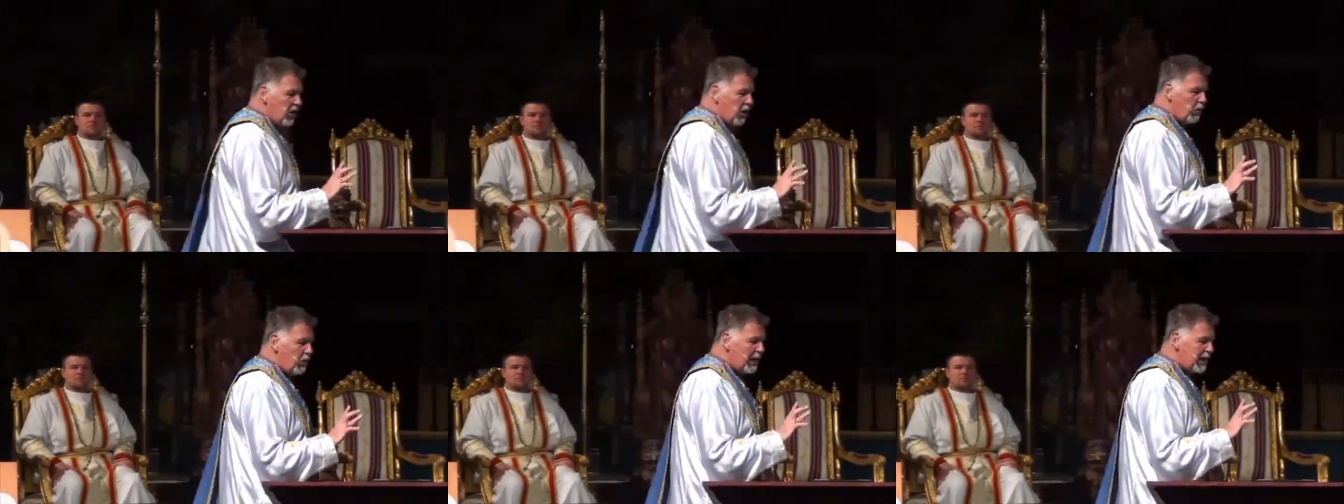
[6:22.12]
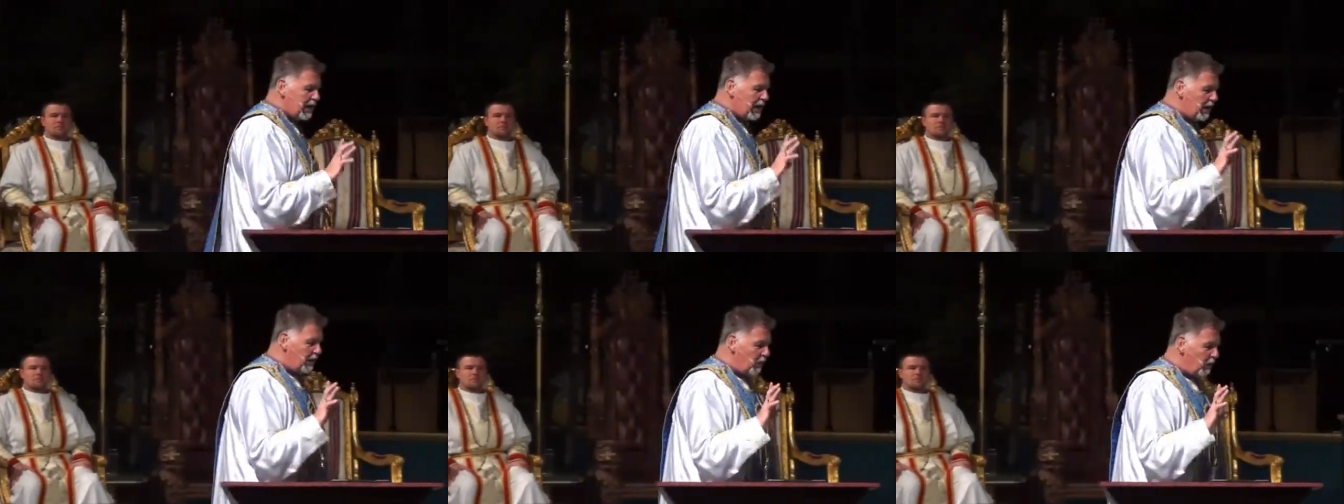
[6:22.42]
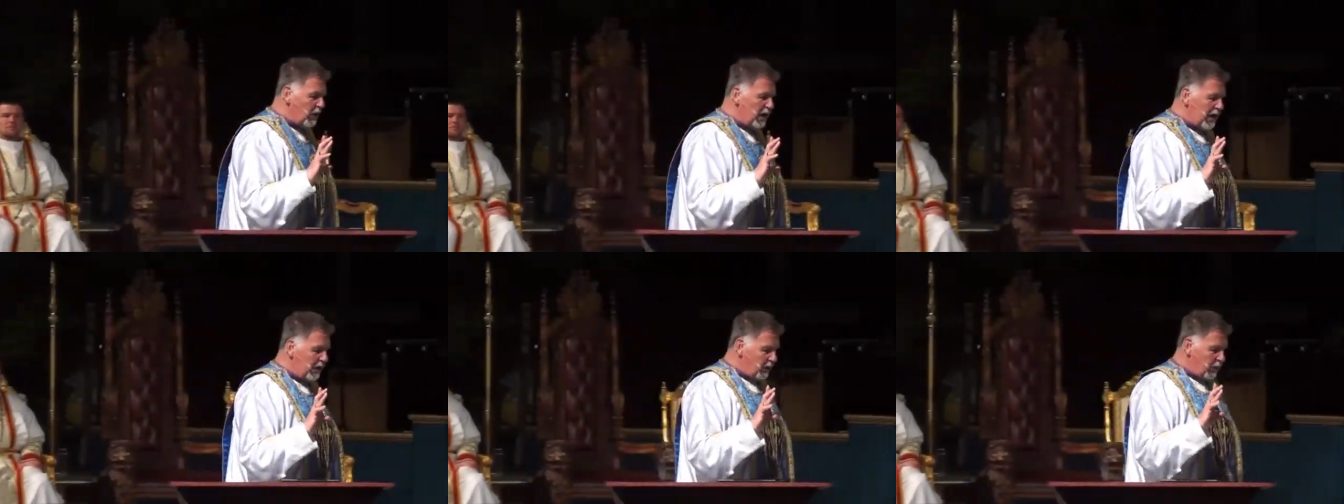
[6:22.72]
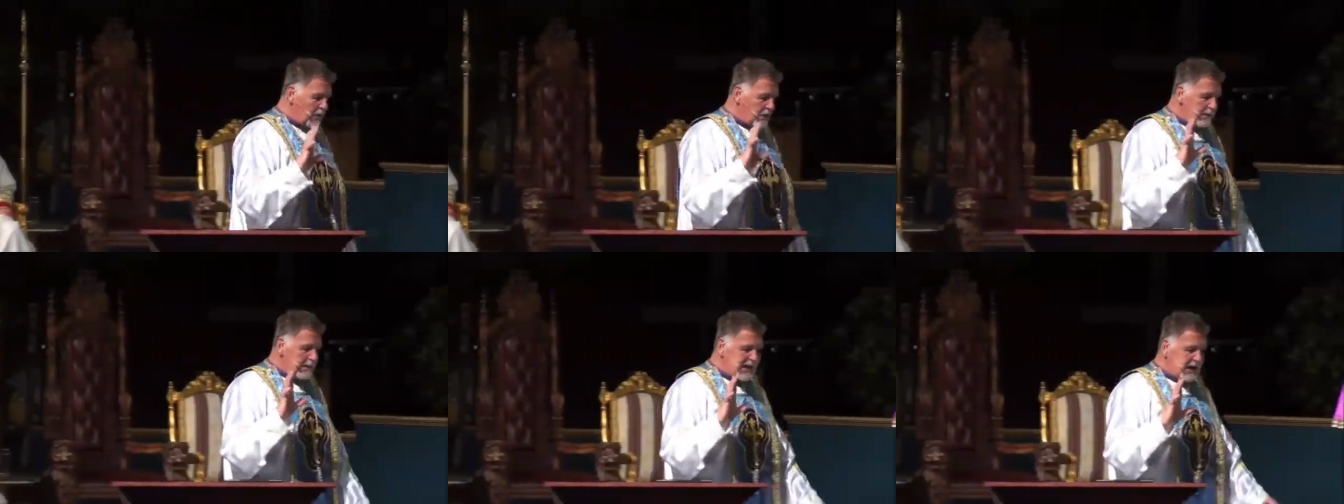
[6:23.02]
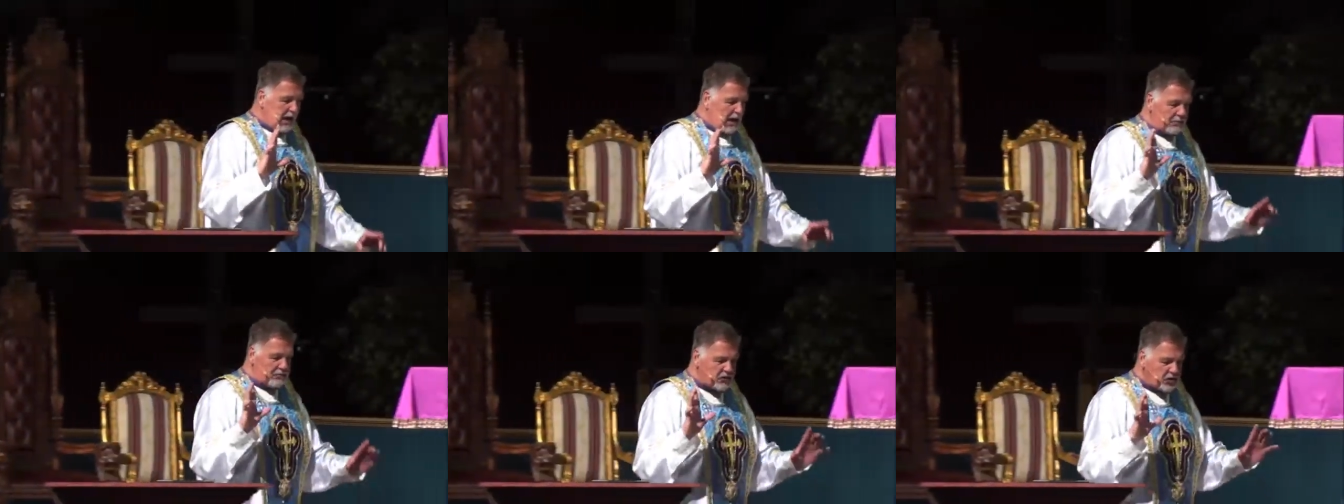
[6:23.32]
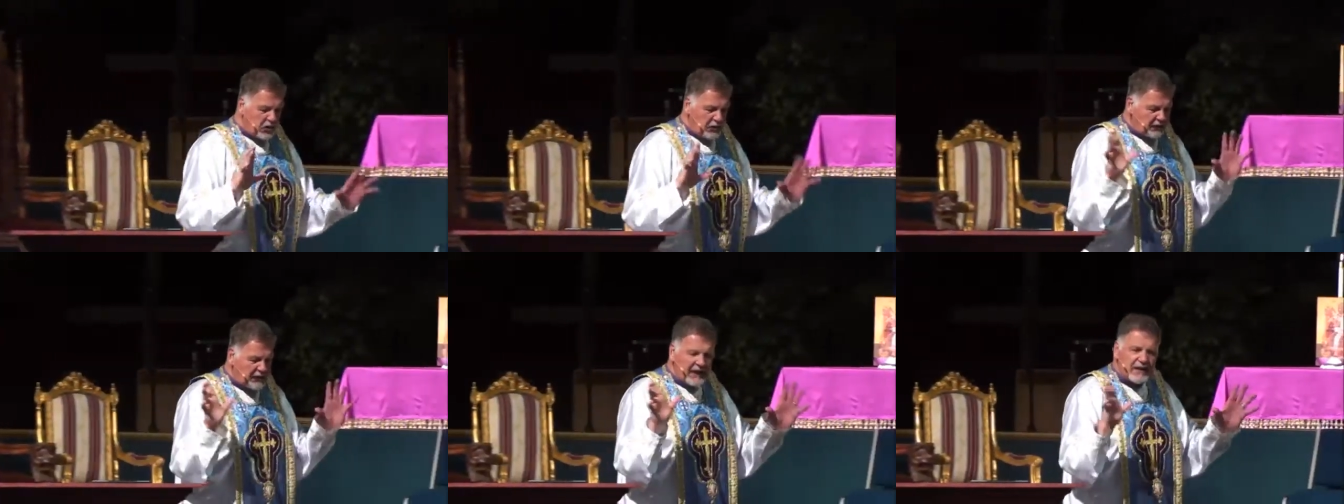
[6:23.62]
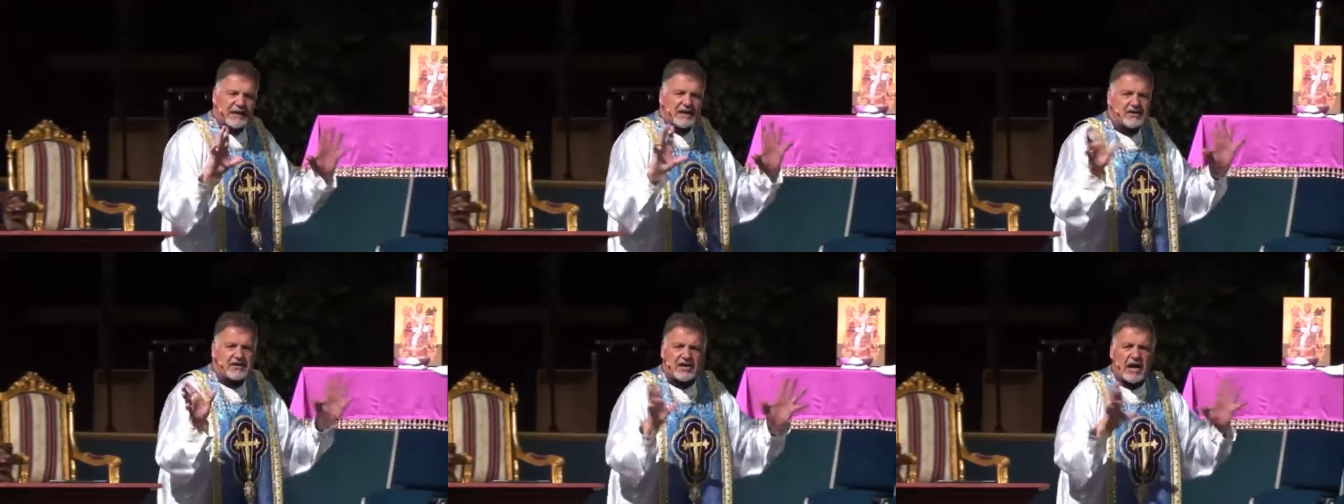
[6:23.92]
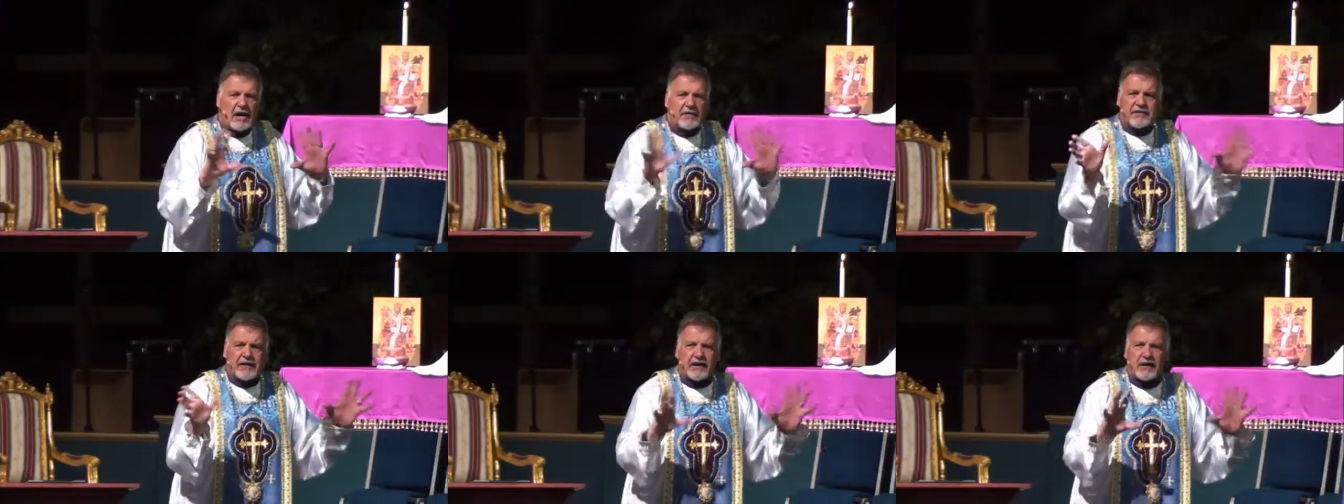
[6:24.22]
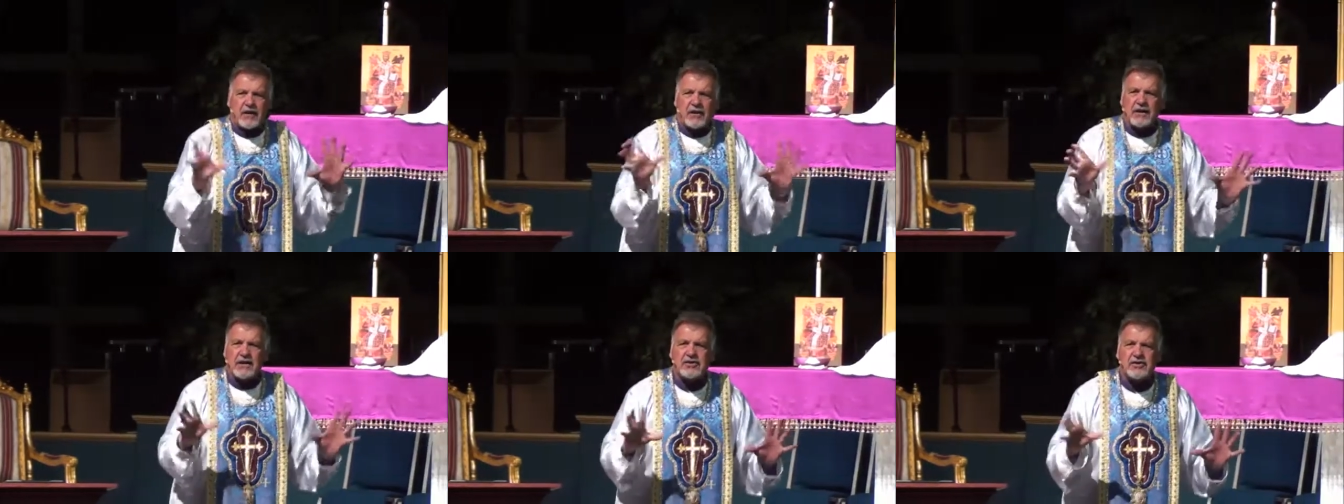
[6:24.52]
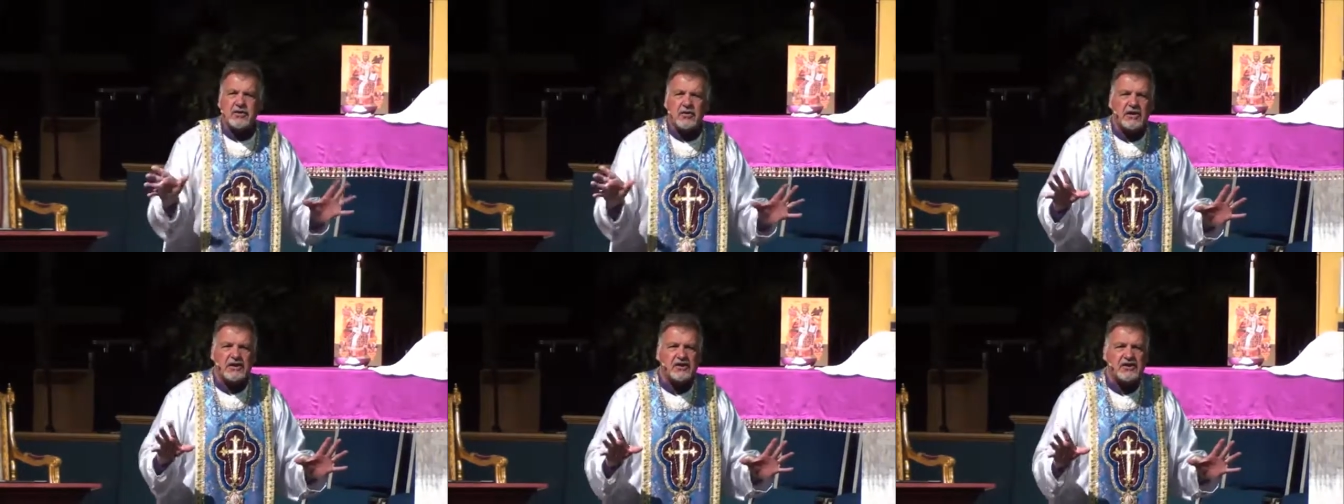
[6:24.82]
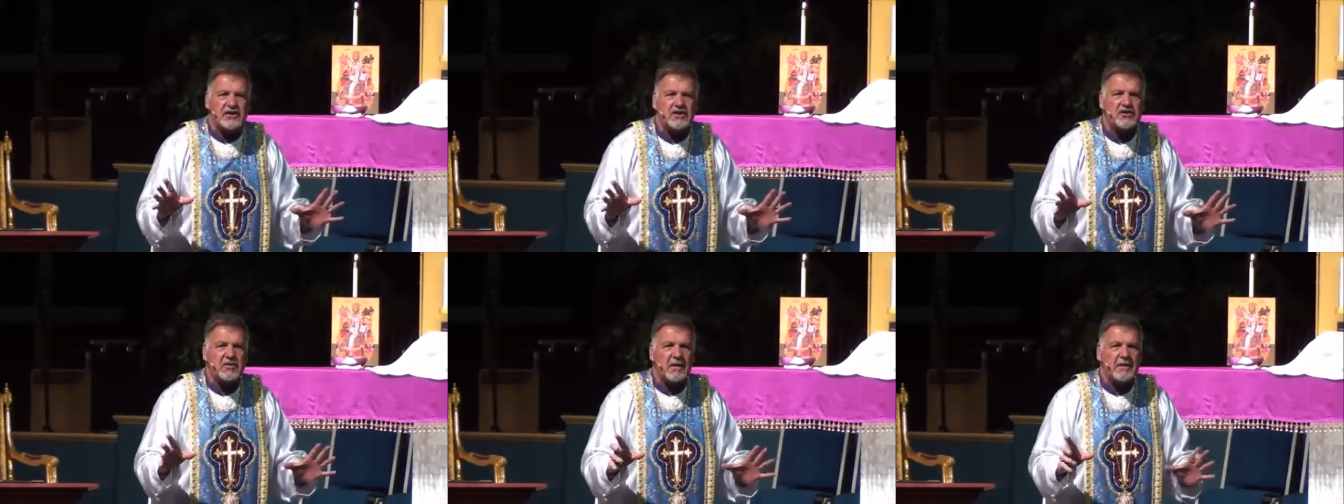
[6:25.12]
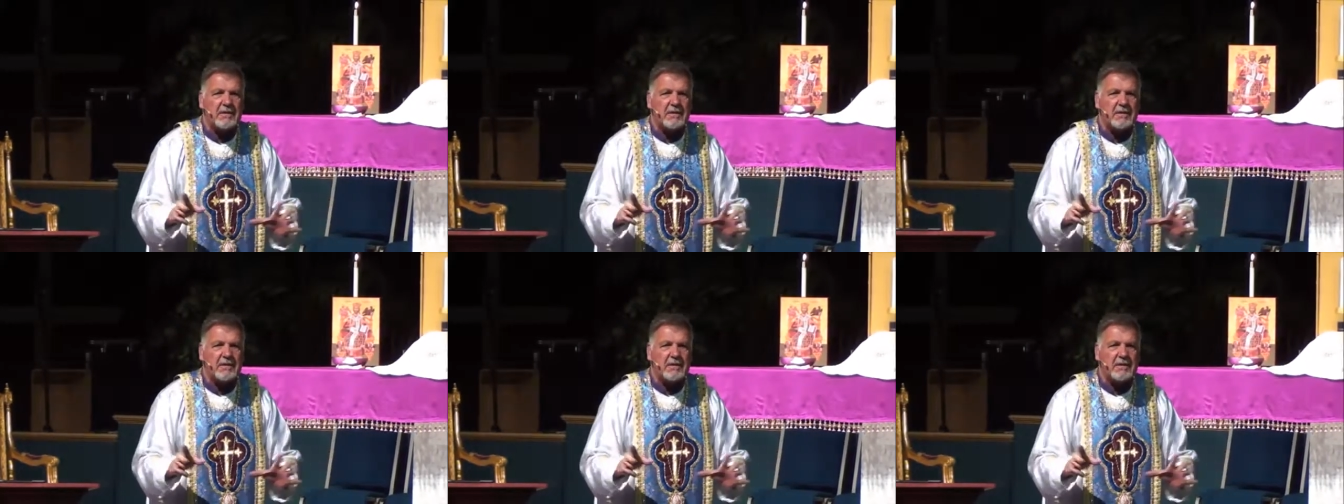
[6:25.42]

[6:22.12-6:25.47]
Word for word: know, we can we we become too philosophical as Christians.